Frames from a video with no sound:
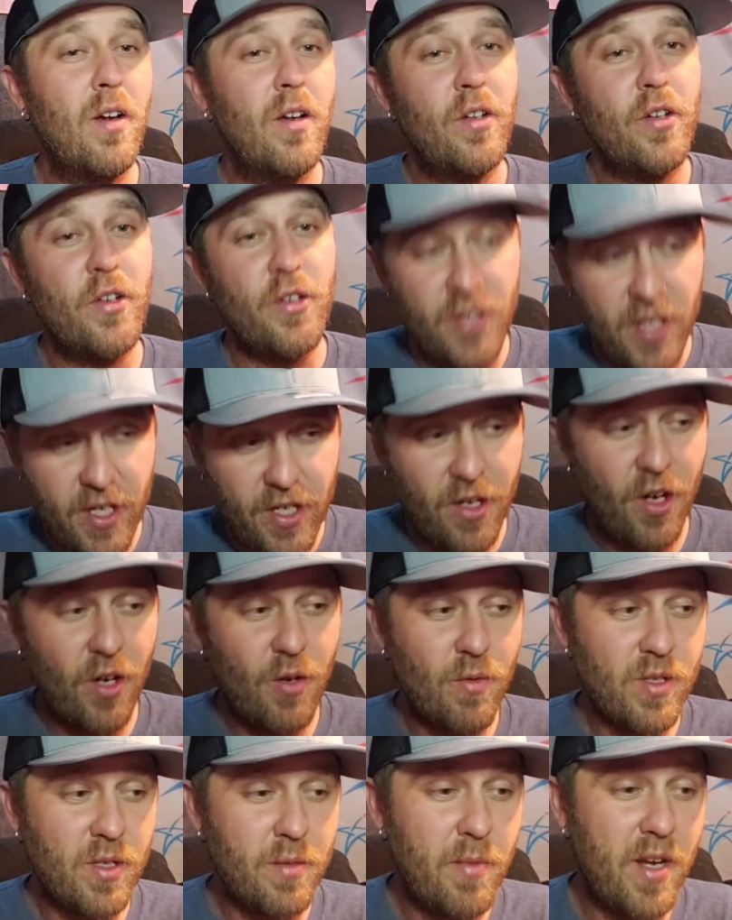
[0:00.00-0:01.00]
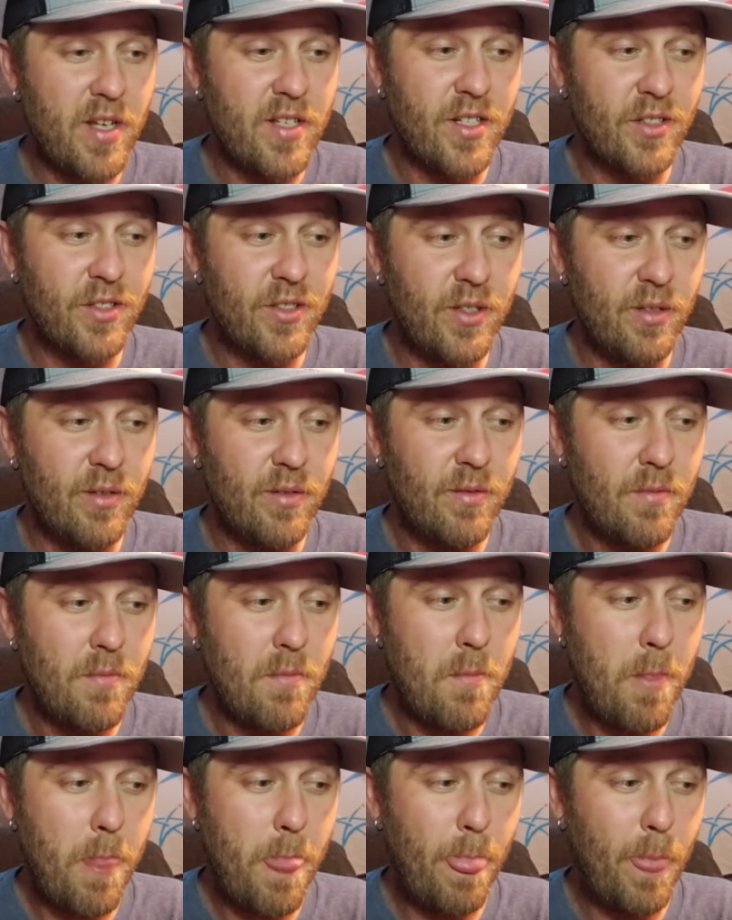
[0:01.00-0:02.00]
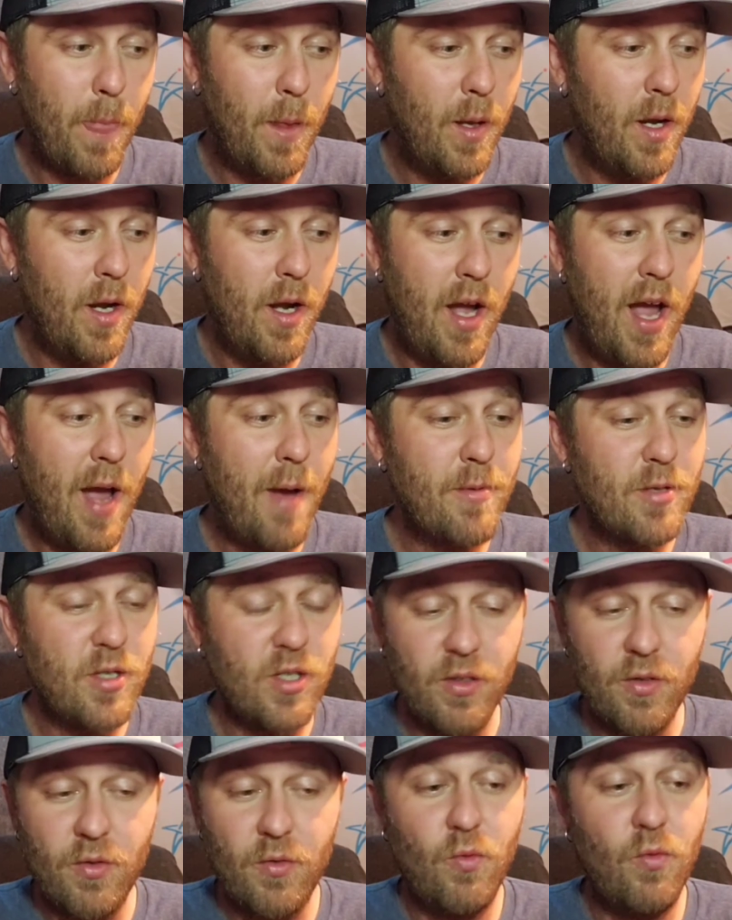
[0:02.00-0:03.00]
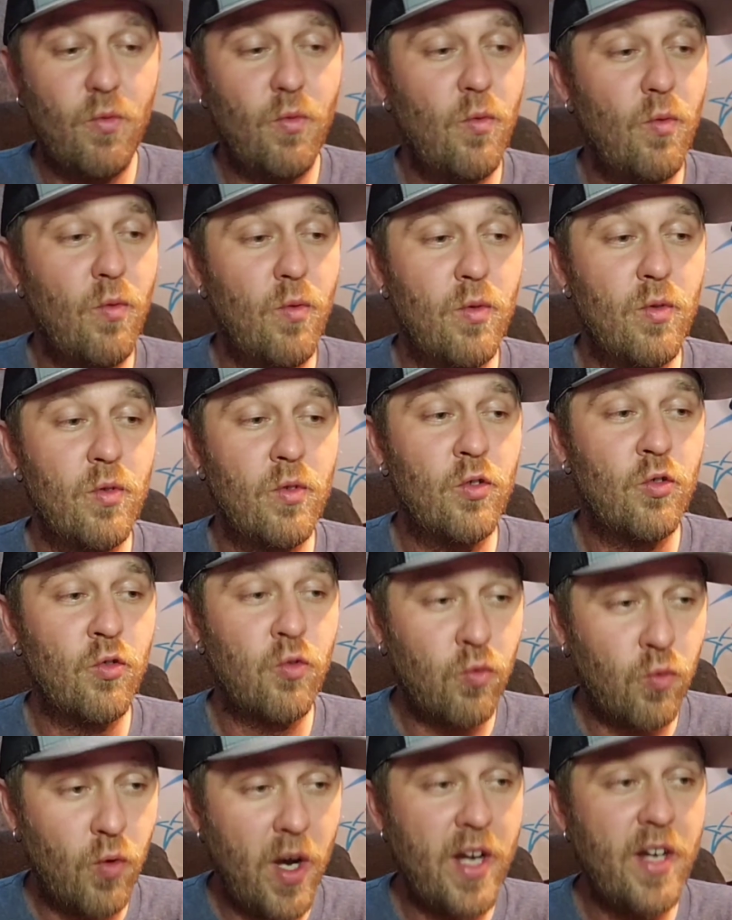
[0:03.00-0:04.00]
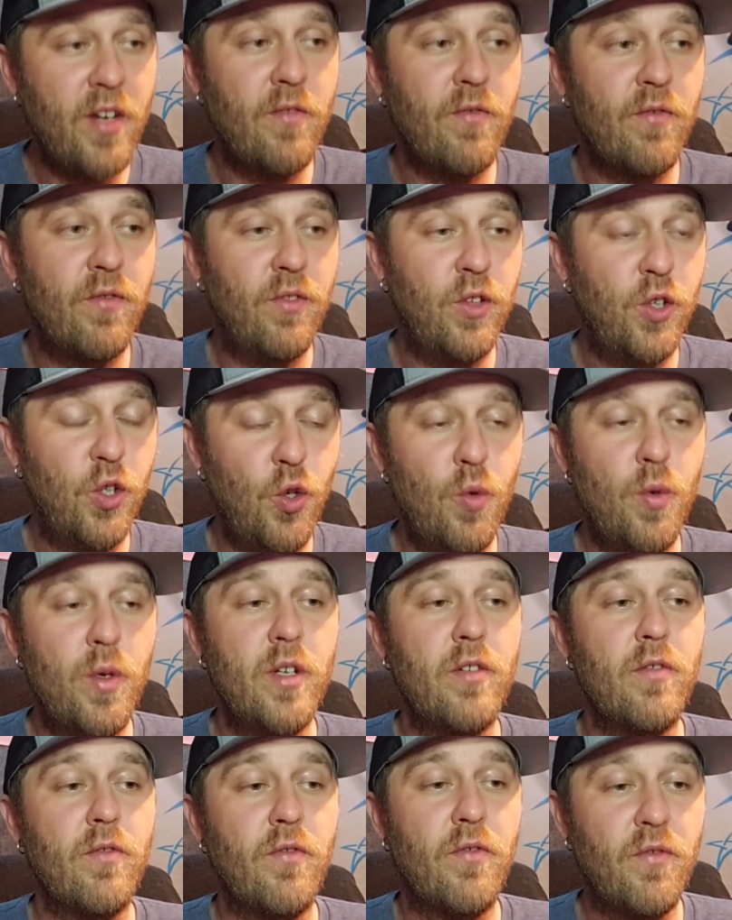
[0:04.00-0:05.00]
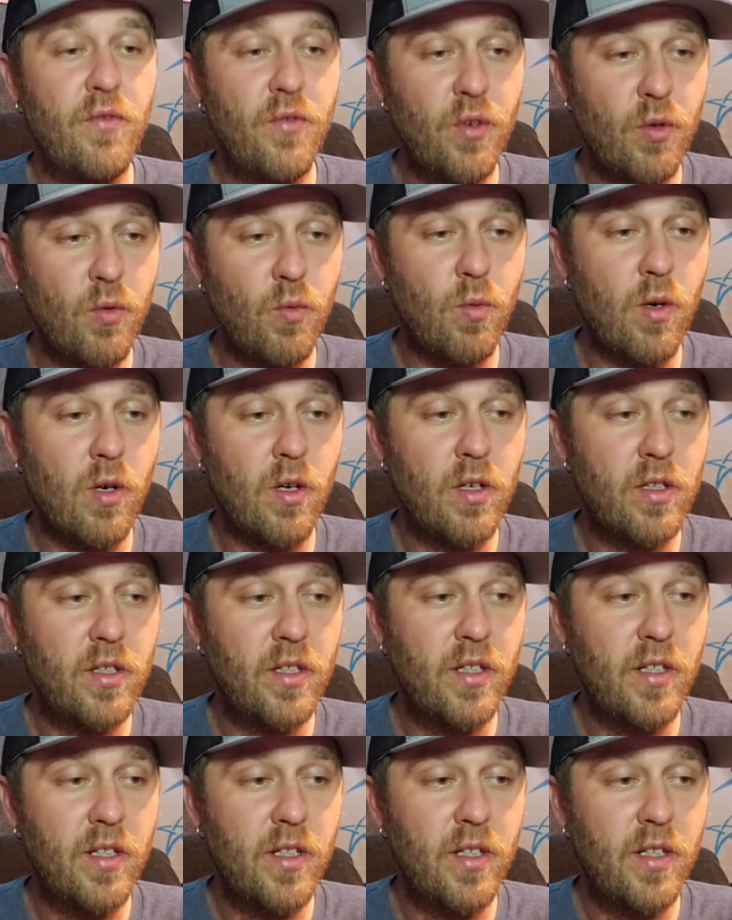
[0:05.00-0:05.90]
G-Nerd was amazing, too. Absolute great, fluent footwork.